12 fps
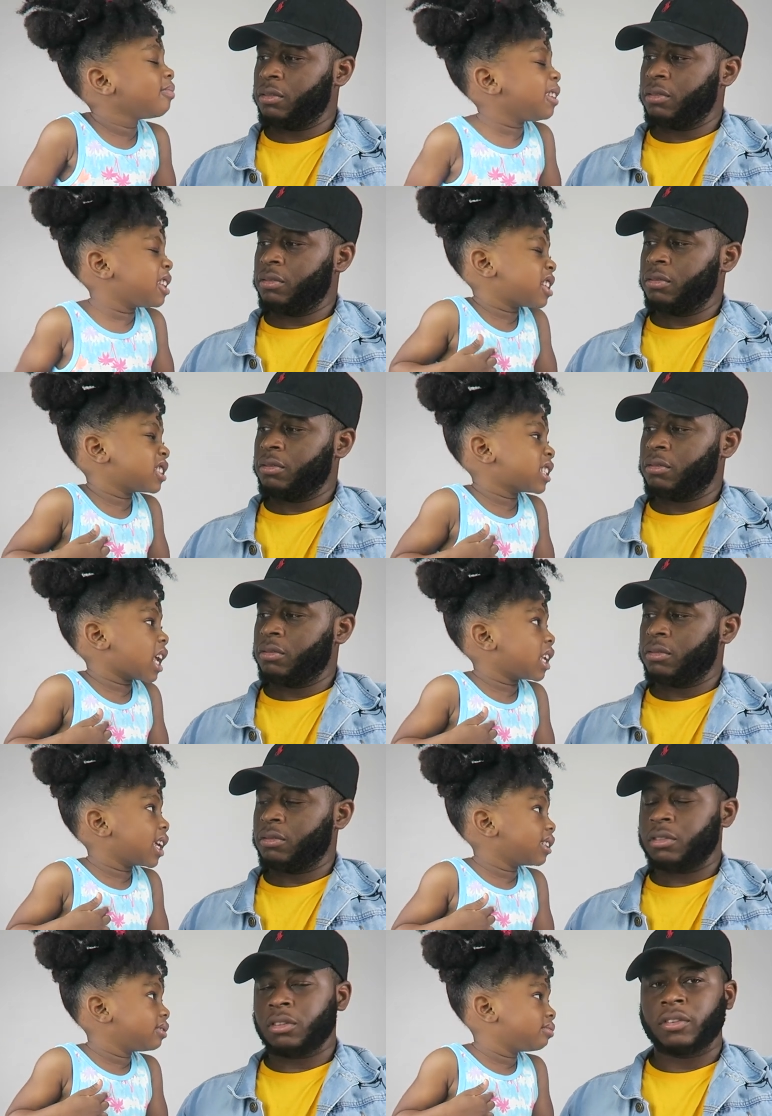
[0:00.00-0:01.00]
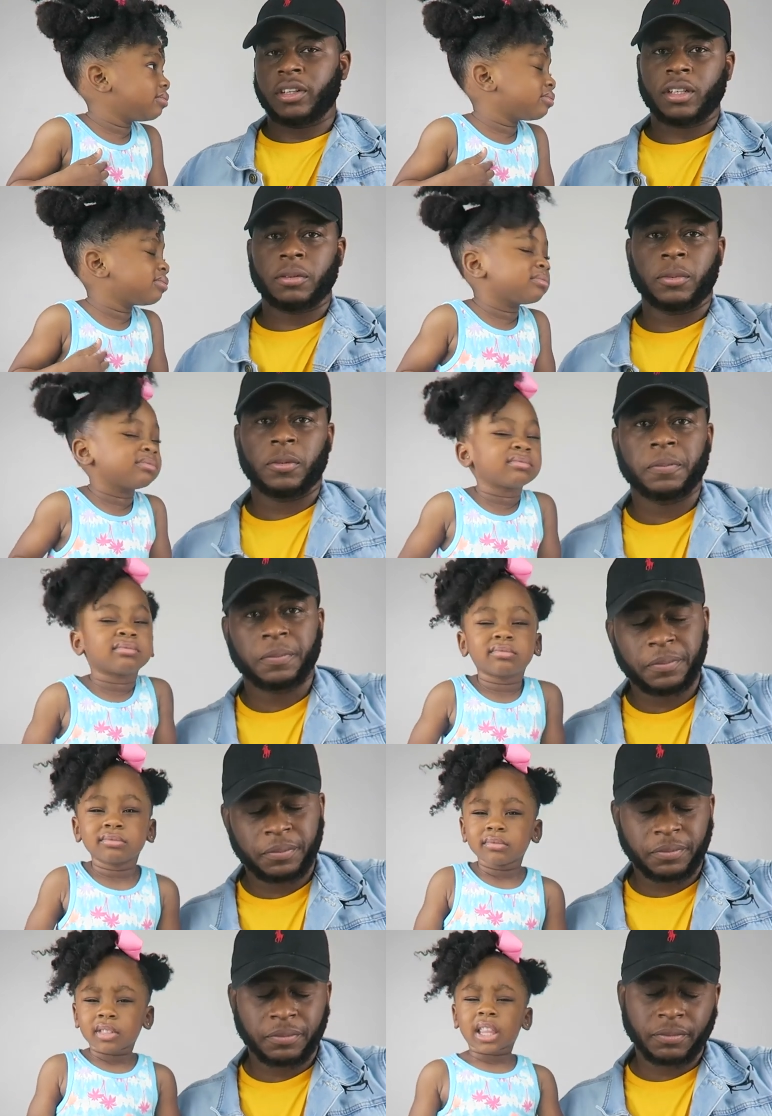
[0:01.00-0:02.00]
Speaker 1: Me to say it.
Speaker 2: All right, come on.
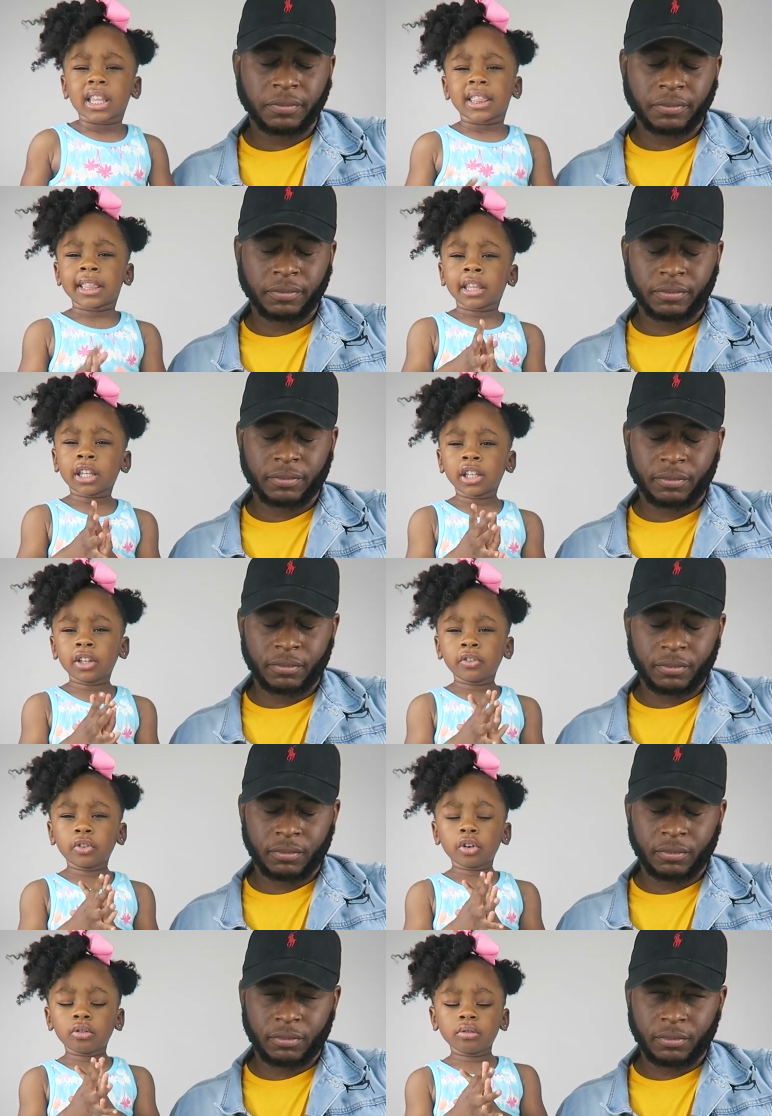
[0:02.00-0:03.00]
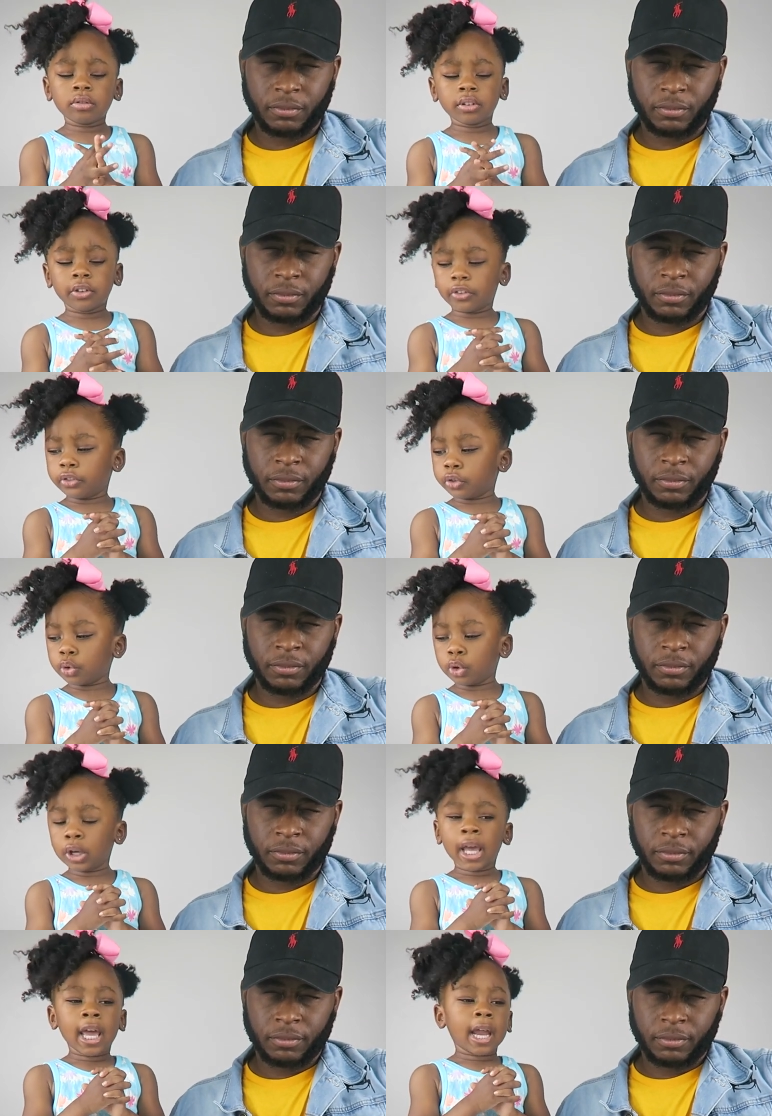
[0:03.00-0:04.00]
Speaker 1: Thank you for the
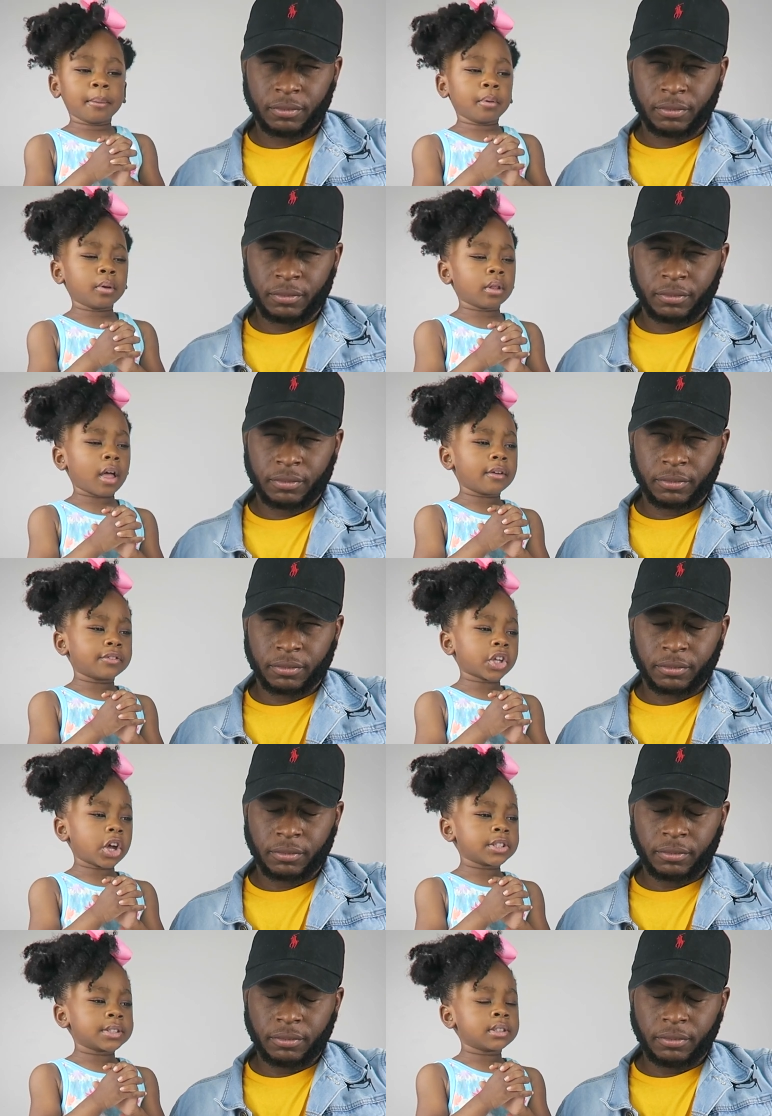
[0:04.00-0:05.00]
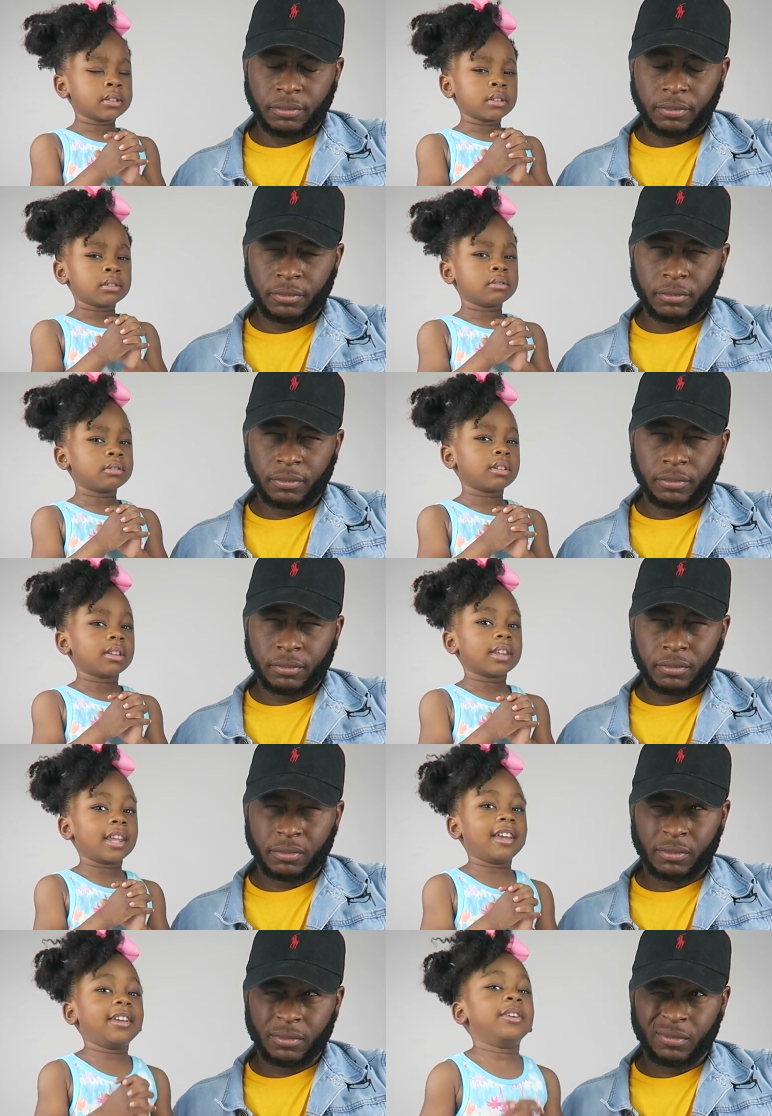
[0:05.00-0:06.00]
food and for love sauce.
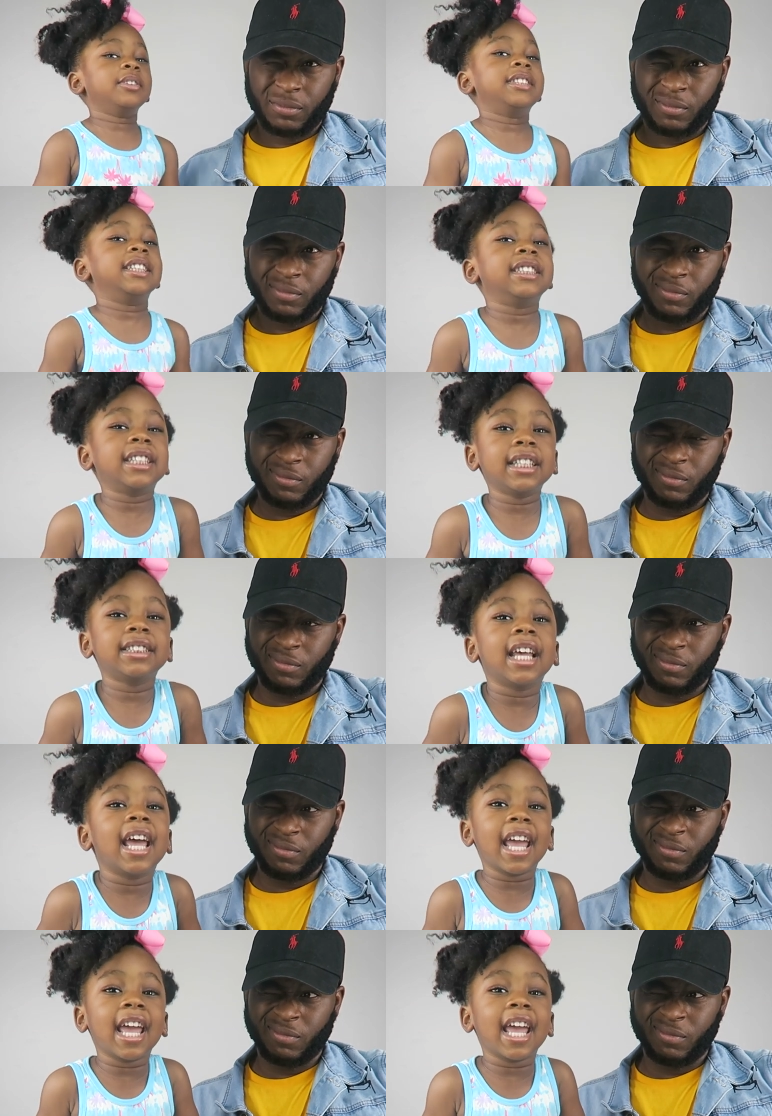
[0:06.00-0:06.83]
Thank you, Jesus.